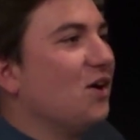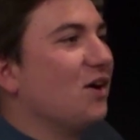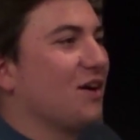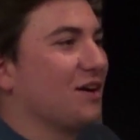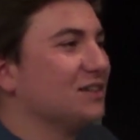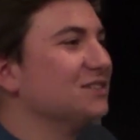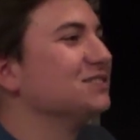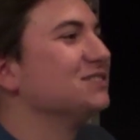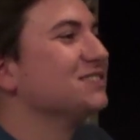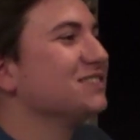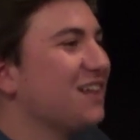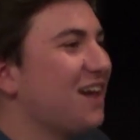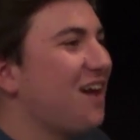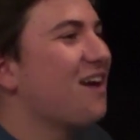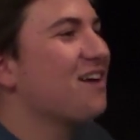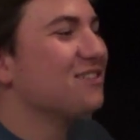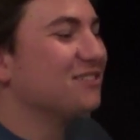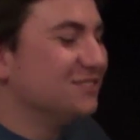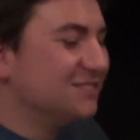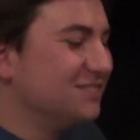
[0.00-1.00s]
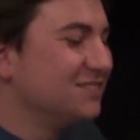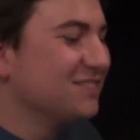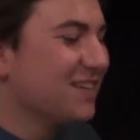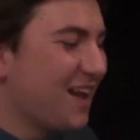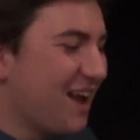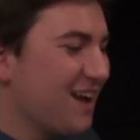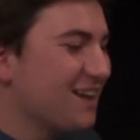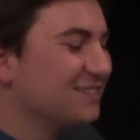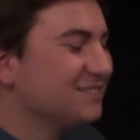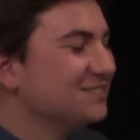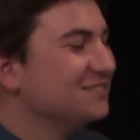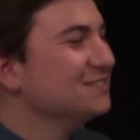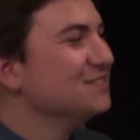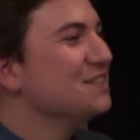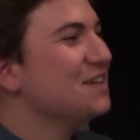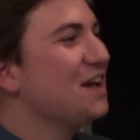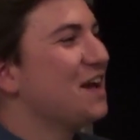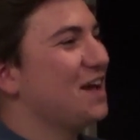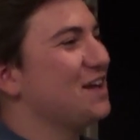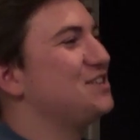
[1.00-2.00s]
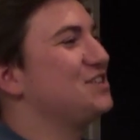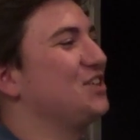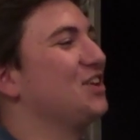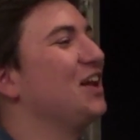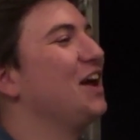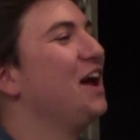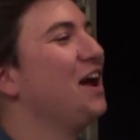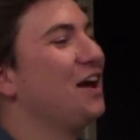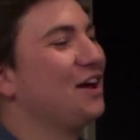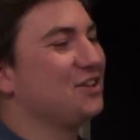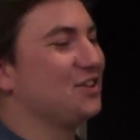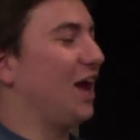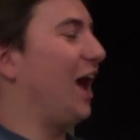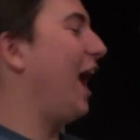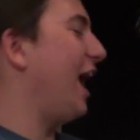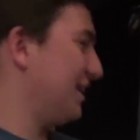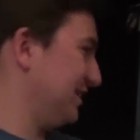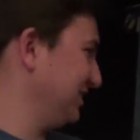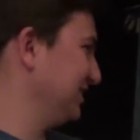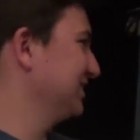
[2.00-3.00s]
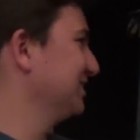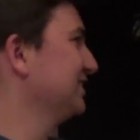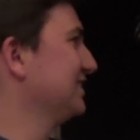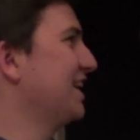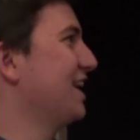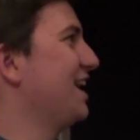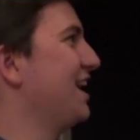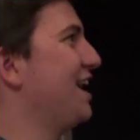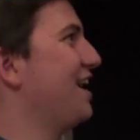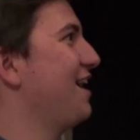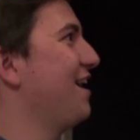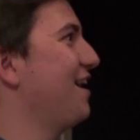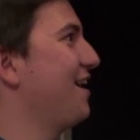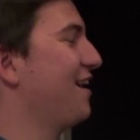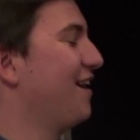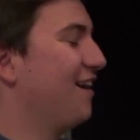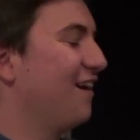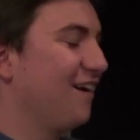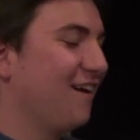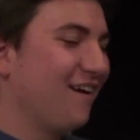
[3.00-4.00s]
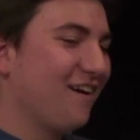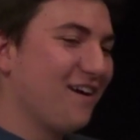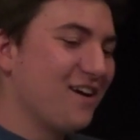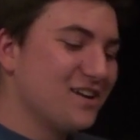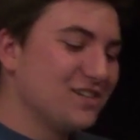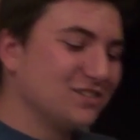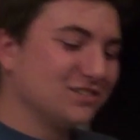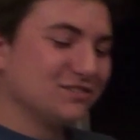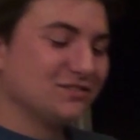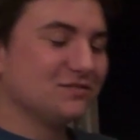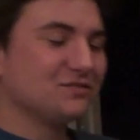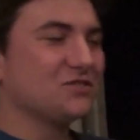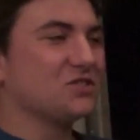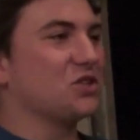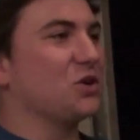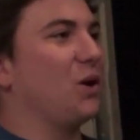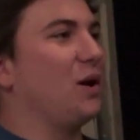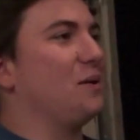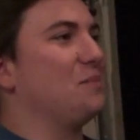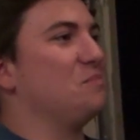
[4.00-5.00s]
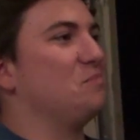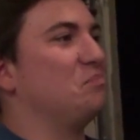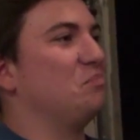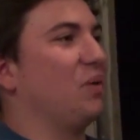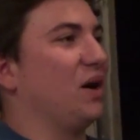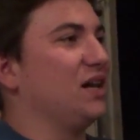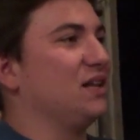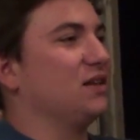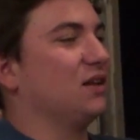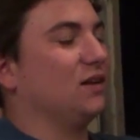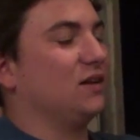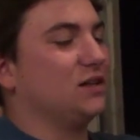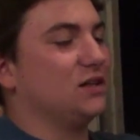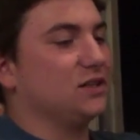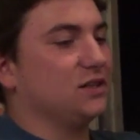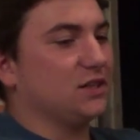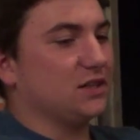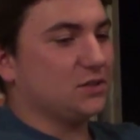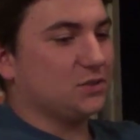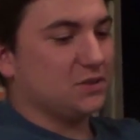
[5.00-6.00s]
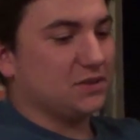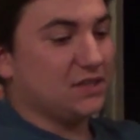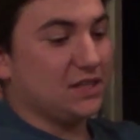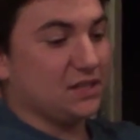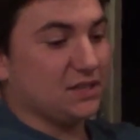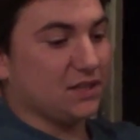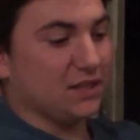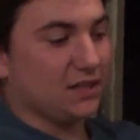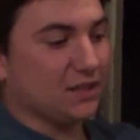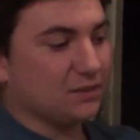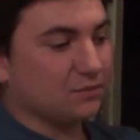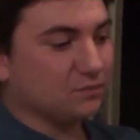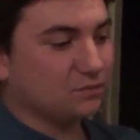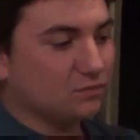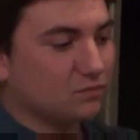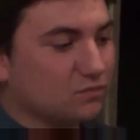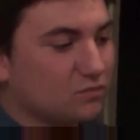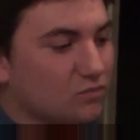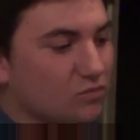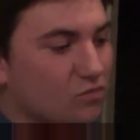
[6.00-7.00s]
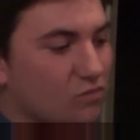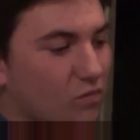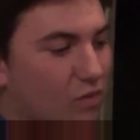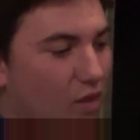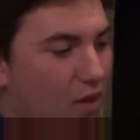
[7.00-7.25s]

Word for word: down start gnawing on the fucking ground. yeah. Just go out and bite the lawn. That's yeah. what it tastes like. Ready? Yeah.